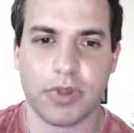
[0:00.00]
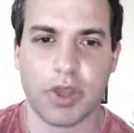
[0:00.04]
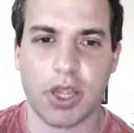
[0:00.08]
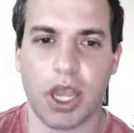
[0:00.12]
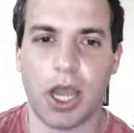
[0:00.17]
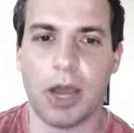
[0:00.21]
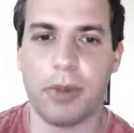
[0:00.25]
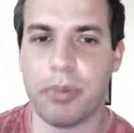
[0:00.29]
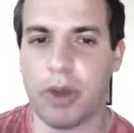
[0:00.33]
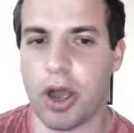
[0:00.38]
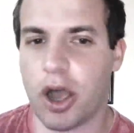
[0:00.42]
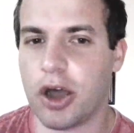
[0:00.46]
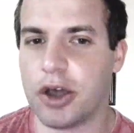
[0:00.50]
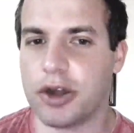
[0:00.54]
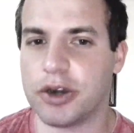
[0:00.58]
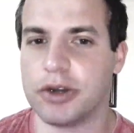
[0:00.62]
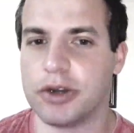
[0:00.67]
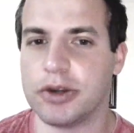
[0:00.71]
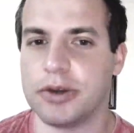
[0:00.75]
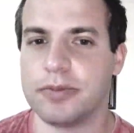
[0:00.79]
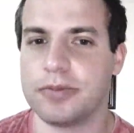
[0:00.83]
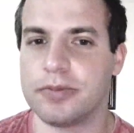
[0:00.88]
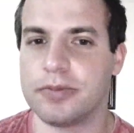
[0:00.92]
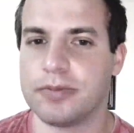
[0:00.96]
A
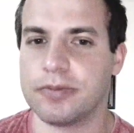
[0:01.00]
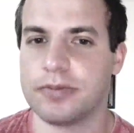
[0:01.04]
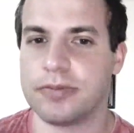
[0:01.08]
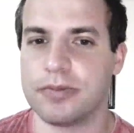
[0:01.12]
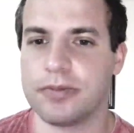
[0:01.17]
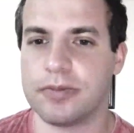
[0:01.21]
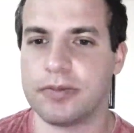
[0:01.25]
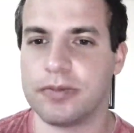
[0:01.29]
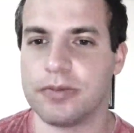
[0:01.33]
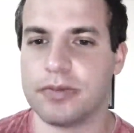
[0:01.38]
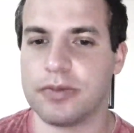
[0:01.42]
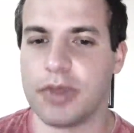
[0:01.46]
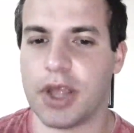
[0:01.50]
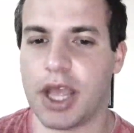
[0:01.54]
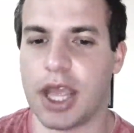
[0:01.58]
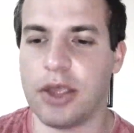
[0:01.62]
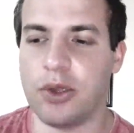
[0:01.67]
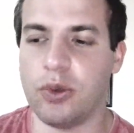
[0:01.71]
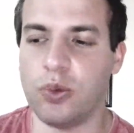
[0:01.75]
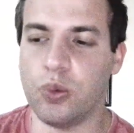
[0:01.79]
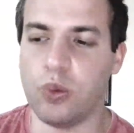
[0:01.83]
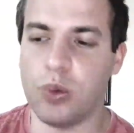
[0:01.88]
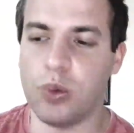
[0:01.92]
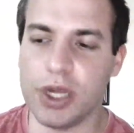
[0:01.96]
Potter, a
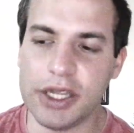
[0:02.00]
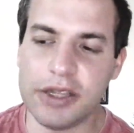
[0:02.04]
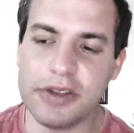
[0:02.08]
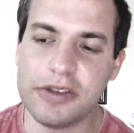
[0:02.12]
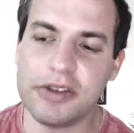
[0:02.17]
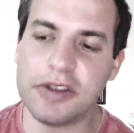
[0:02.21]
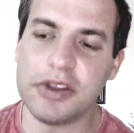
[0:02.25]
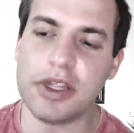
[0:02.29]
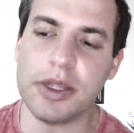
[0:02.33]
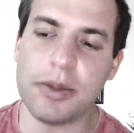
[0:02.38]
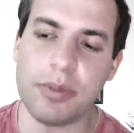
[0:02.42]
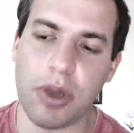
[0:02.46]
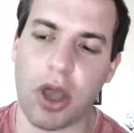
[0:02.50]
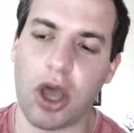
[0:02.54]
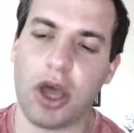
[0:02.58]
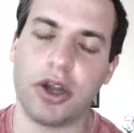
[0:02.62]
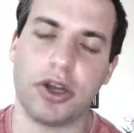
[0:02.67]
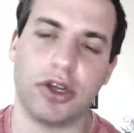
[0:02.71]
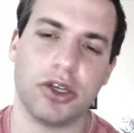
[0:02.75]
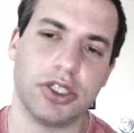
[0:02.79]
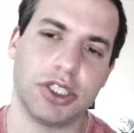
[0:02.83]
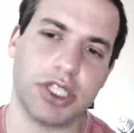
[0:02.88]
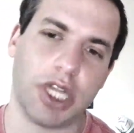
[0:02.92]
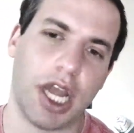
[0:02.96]
Weasley
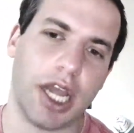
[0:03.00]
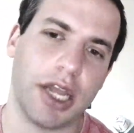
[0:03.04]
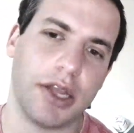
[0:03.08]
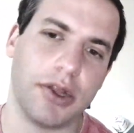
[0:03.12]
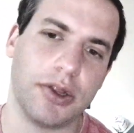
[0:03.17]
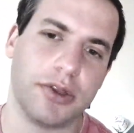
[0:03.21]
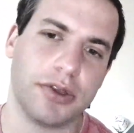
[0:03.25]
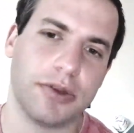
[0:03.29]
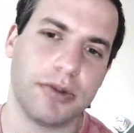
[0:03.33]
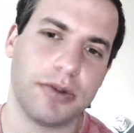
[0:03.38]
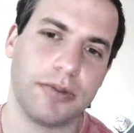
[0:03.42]
Potter child,